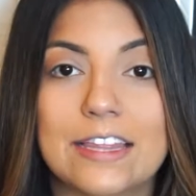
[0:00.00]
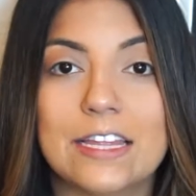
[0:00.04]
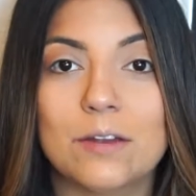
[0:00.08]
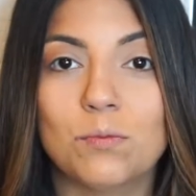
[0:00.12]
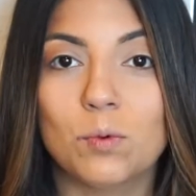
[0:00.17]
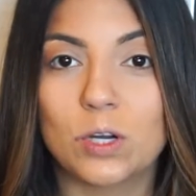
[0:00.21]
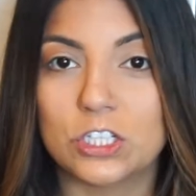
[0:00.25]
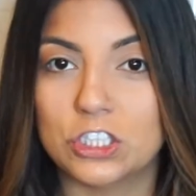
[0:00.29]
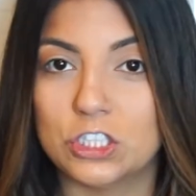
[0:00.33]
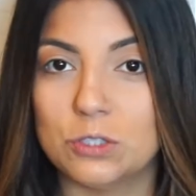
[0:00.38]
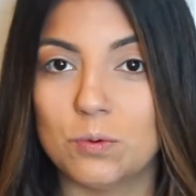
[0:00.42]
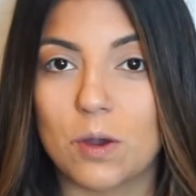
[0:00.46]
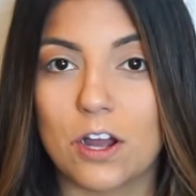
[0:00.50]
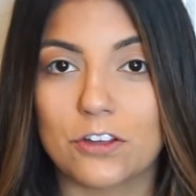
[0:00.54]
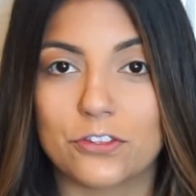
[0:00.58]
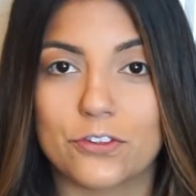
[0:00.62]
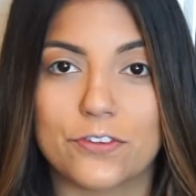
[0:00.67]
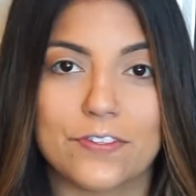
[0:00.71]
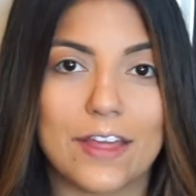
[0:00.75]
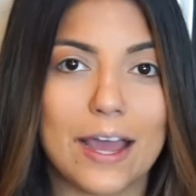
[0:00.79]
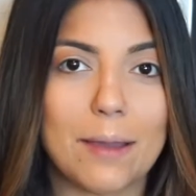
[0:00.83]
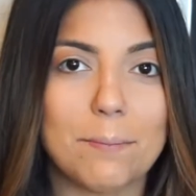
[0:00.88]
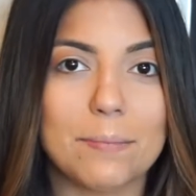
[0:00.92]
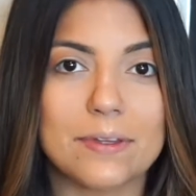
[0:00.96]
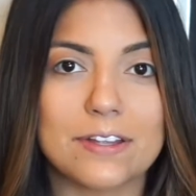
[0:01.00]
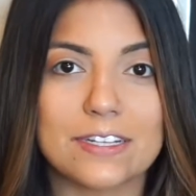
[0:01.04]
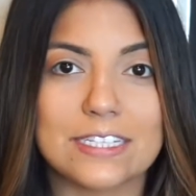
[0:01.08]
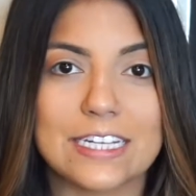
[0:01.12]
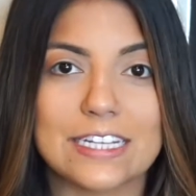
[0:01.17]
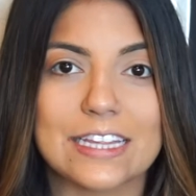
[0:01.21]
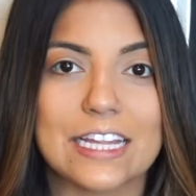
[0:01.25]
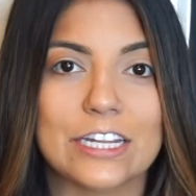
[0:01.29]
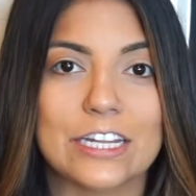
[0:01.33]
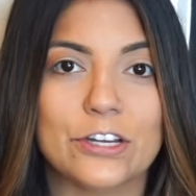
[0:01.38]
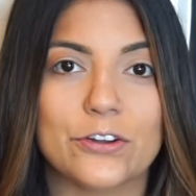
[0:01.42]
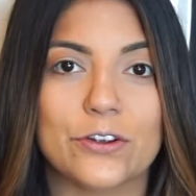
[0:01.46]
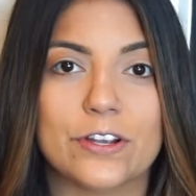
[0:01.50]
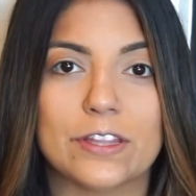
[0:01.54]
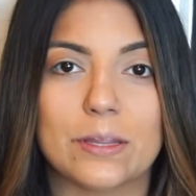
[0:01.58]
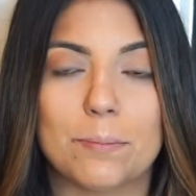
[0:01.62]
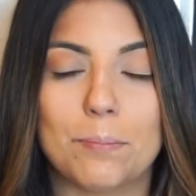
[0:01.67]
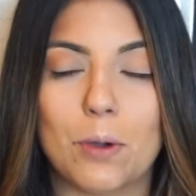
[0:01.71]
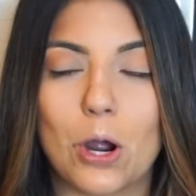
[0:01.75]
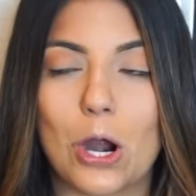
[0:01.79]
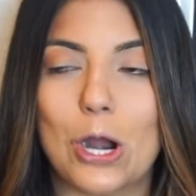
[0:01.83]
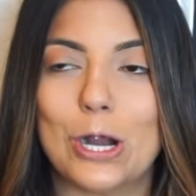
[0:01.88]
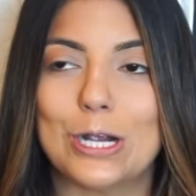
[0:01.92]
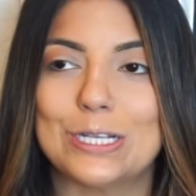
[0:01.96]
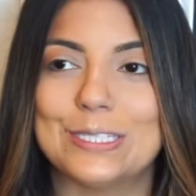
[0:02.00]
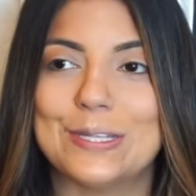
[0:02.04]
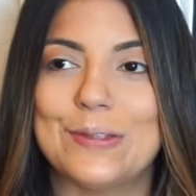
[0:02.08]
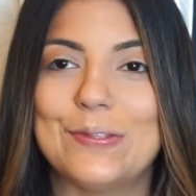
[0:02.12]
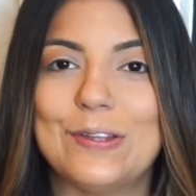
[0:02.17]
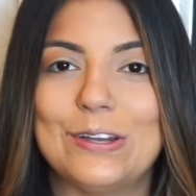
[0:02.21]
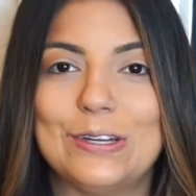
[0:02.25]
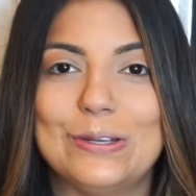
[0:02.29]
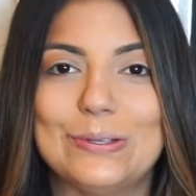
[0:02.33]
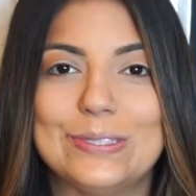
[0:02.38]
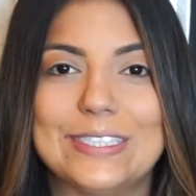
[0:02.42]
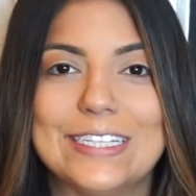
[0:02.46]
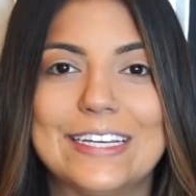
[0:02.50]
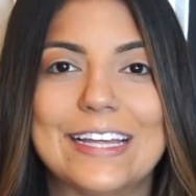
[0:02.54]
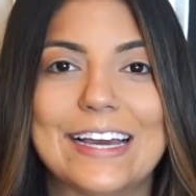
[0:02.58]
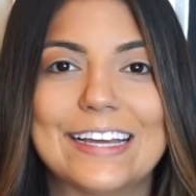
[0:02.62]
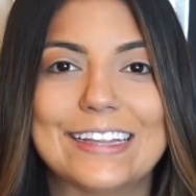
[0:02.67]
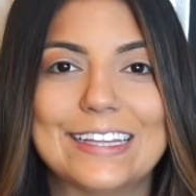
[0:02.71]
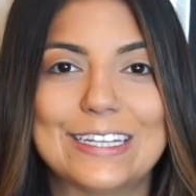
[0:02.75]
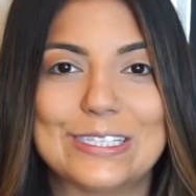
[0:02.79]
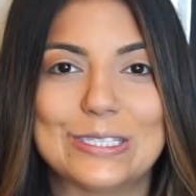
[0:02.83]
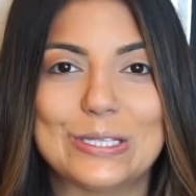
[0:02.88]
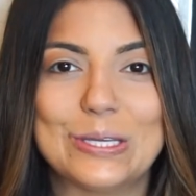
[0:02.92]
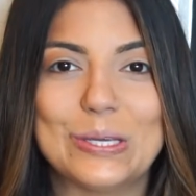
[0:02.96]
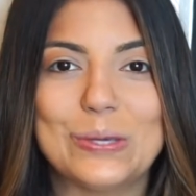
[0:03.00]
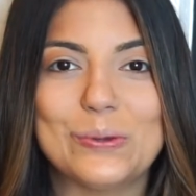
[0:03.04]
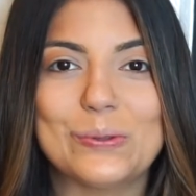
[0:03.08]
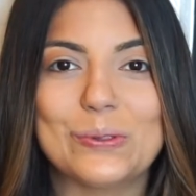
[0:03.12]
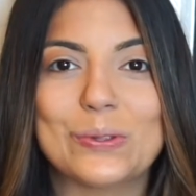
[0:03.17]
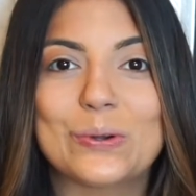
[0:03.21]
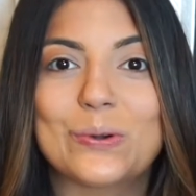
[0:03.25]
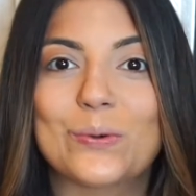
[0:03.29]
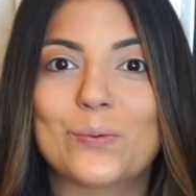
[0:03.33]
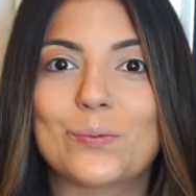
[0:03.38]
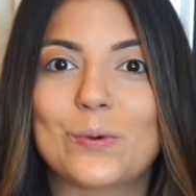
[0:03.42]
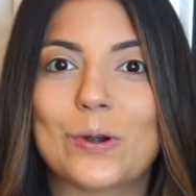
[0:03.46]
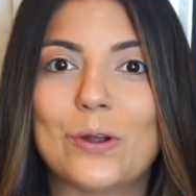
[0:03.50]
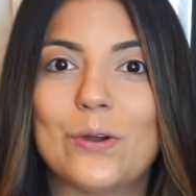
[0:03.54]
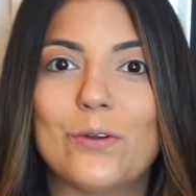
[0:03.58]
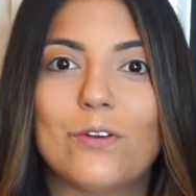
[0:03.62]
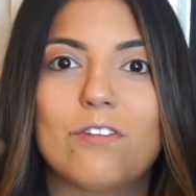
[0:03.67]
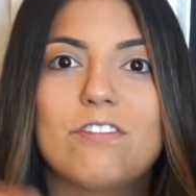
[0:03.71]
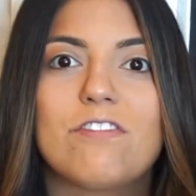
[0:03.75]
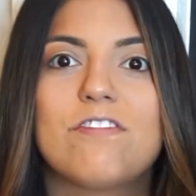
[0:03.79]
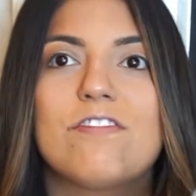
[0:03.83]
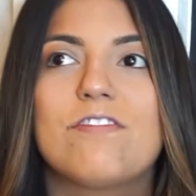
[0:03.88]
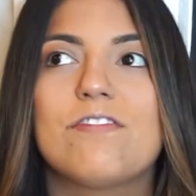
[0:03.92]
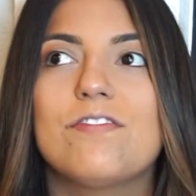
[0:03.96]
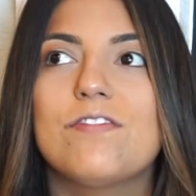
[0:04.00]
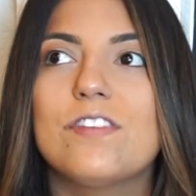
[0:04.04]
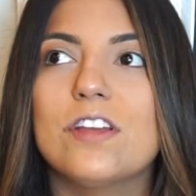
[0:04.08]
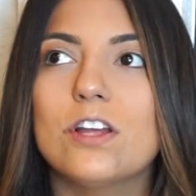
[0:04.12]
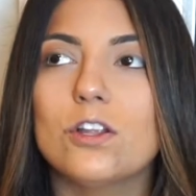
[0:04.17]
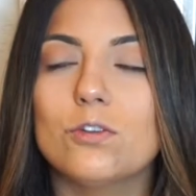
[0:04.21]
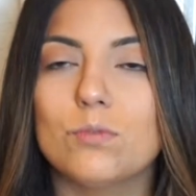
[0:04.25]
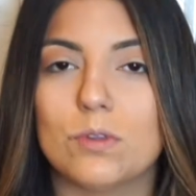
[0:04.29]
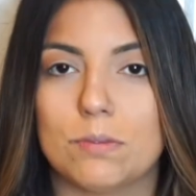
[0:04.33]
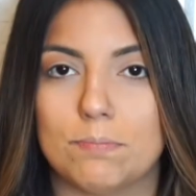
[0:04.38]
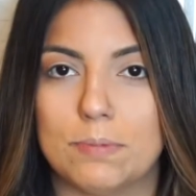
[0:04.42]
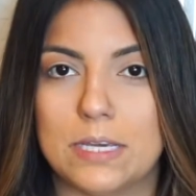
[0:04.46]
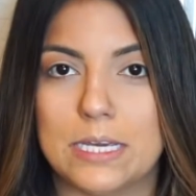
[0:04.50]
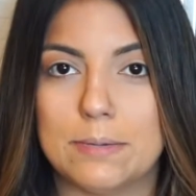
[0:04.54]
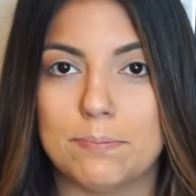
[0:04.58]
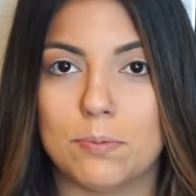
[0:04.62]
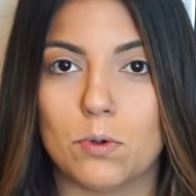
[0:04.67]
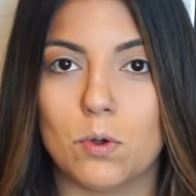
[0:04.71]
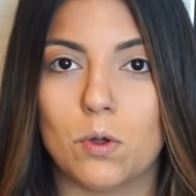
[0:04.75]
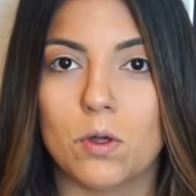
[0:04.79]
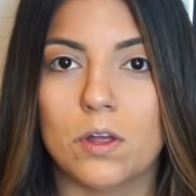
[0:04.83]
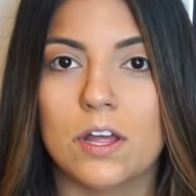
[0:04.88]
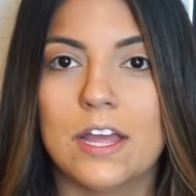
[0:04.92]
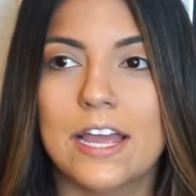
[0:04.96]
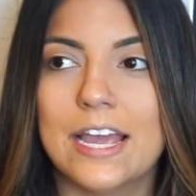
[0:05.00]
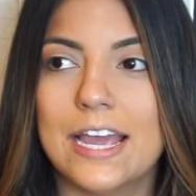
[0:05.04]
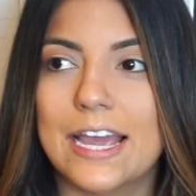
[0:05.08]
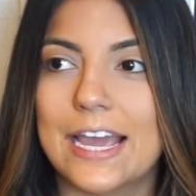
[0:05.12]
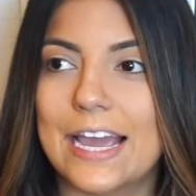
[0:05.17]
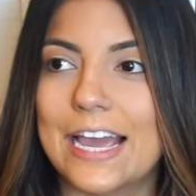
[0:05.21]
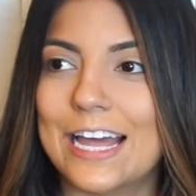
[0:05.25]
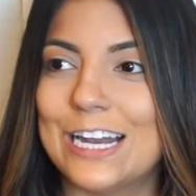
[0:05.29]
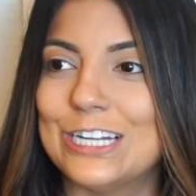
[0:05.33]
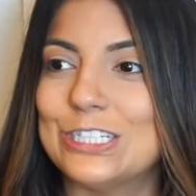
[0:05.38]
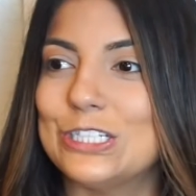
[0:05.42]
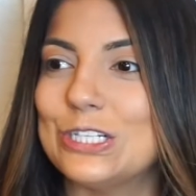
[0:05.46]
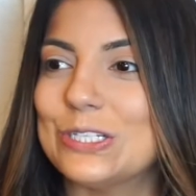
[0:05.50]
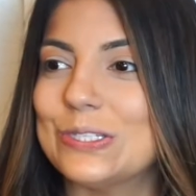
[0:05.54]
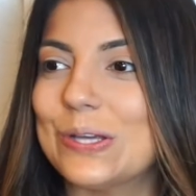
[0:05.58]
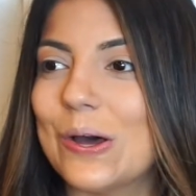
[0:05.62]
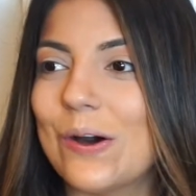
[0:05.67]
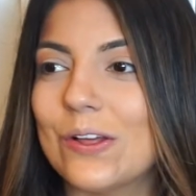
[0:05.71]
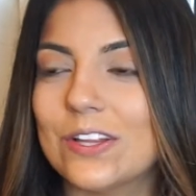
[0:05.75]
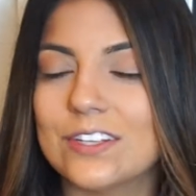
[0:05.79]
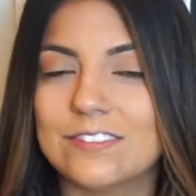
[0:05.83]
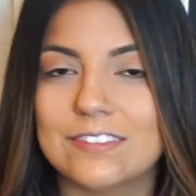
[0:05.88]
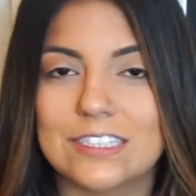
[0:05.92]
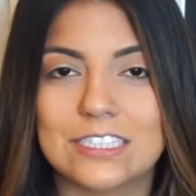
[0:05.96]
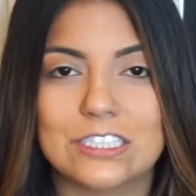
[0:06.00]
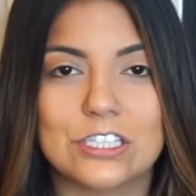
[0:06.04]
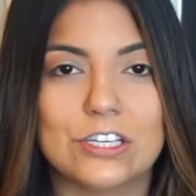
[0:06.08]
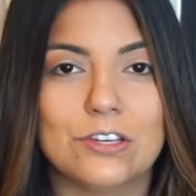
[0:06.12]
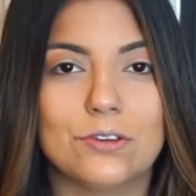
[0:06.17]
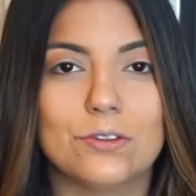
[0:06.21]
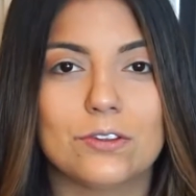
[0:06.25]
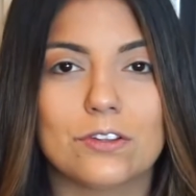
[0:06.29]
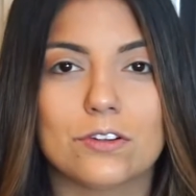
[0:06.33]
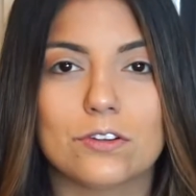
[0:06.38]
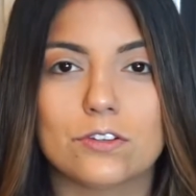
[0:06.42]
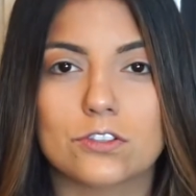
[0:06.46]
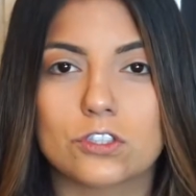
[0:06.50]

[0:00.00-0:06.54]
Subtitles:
And then once you walk through that building, then you're in the parks and then you see like this cute little road filled with people. And it's just all of these cute little